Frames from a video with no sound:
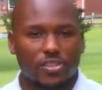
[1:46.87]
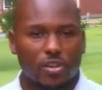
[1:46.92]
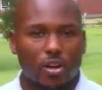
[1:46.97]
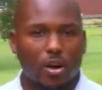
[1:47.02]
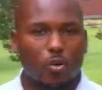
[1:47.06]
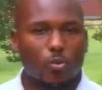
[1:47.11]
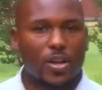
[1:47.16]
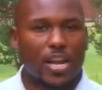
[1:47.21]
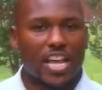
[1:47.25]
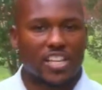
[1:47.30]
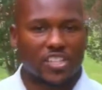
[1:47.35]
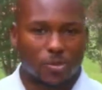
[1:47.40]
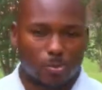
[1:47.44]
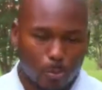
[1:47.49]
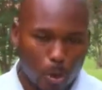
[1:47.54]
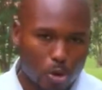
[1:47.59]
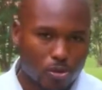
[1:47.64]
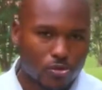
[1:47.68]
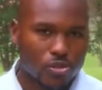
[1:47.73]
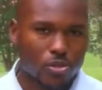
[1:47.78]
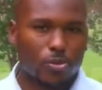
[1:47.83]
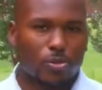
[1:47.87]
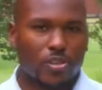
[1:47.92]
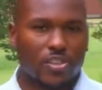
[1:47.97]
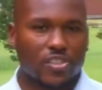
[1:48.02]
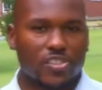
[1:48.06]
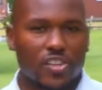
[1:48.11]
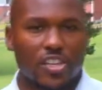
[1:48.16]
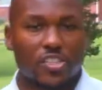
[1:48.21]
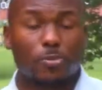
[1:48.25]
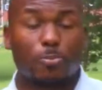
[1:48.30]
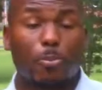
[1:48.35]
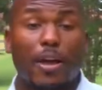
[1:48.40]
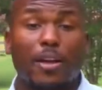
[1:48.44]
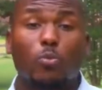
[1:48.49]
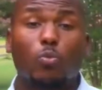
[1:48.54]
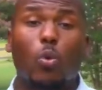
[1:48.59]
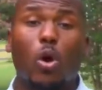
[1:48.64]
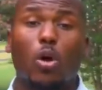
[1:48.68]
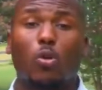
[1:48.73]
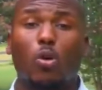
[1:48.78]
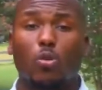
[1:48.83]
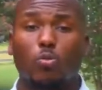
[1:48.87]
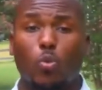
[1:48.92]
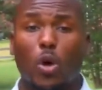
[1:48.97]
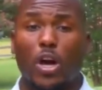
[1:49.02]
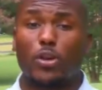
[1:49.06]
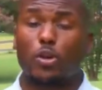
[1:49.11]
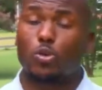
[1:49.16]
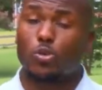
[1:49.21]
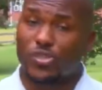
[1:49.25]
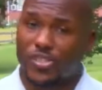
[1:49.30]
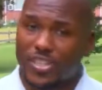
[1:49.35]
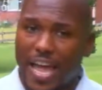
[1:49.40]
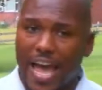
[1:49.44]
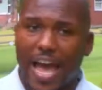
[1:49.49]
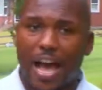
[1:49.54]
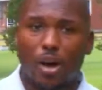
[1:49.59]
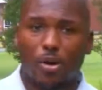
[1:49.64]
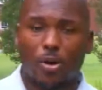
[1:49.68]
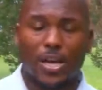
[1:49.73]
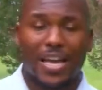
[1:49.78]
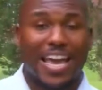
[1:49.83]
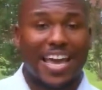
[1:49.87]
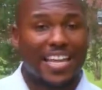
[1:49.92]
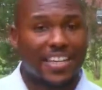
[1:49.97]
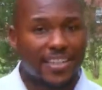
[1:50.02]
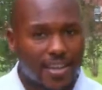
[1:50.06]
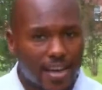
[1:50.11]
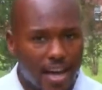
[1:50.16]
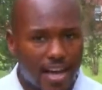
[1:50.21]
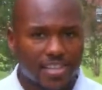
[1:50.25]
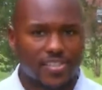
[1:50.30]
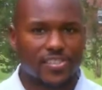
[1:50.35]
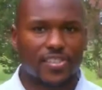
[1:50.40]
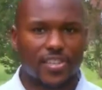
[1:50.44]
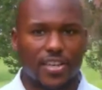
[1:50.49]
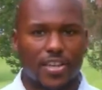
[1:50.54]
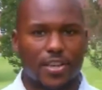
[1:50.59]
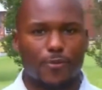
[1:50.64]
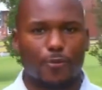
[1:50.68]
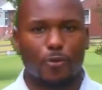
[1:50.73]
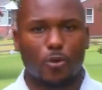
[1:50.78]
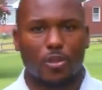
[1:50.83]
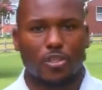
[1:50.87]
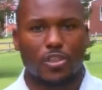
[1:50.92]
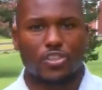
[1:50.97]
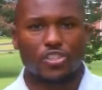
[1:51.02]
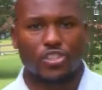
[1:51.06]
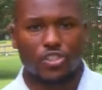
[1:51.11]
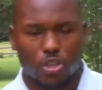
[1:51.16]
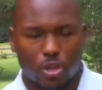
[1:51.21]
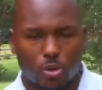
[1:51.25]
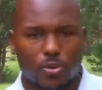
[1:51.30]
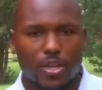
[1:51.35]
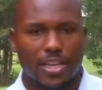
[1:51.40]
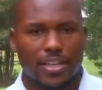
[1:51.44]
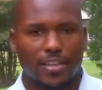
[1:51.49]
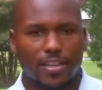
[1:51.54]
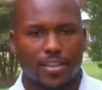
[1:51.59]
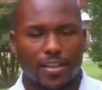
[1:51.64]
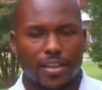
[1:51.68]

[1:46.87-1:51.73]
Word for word: ago when I spoke to the suspect one-on-one, who's now in custody for the shooting,